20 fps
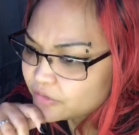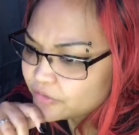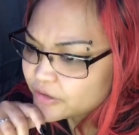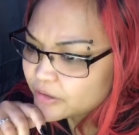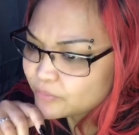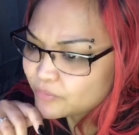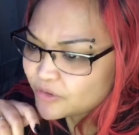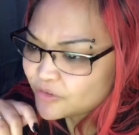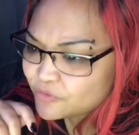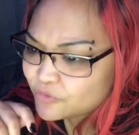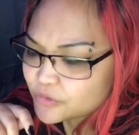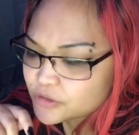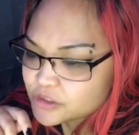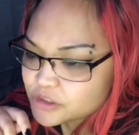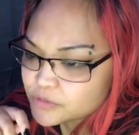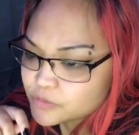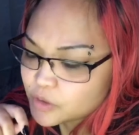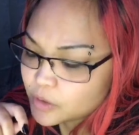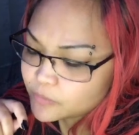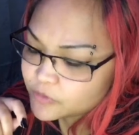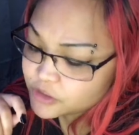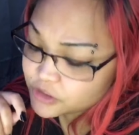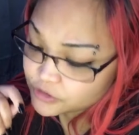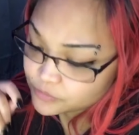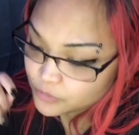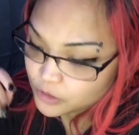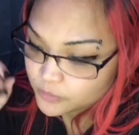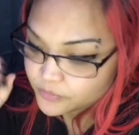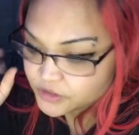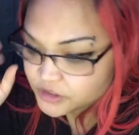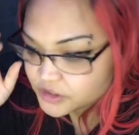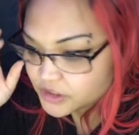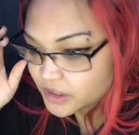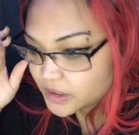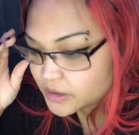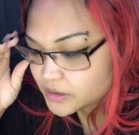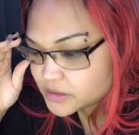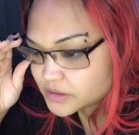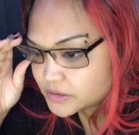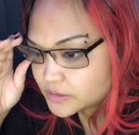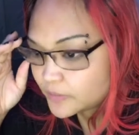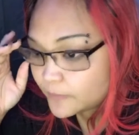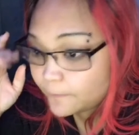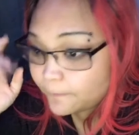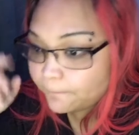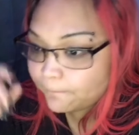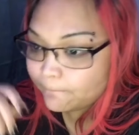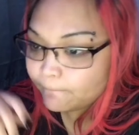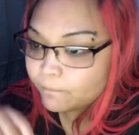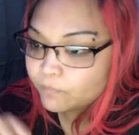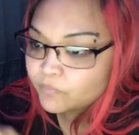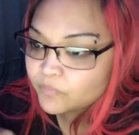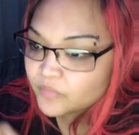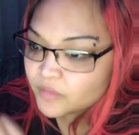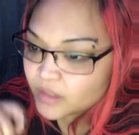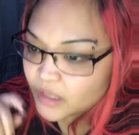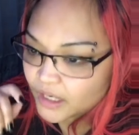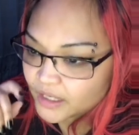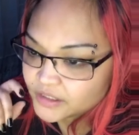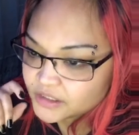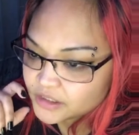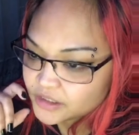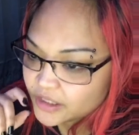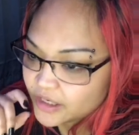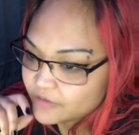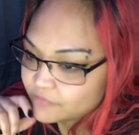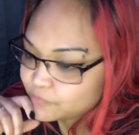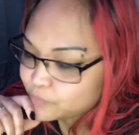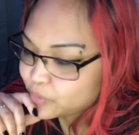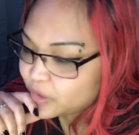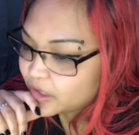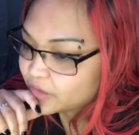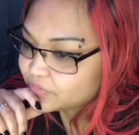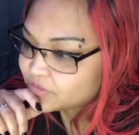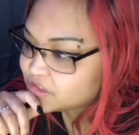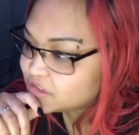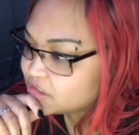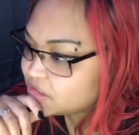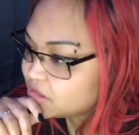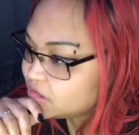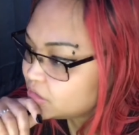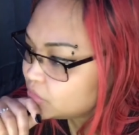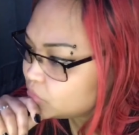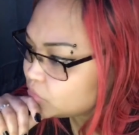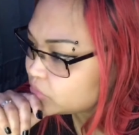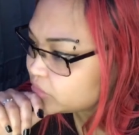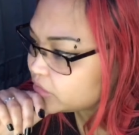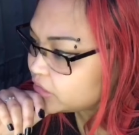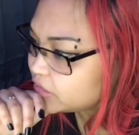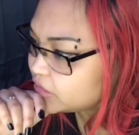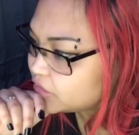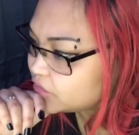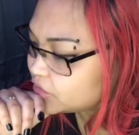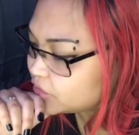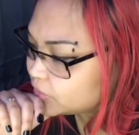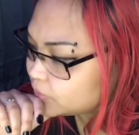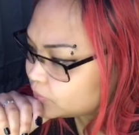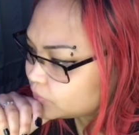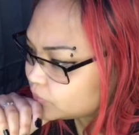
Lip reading: at me for small mistakes. I didn't have privacy or anything.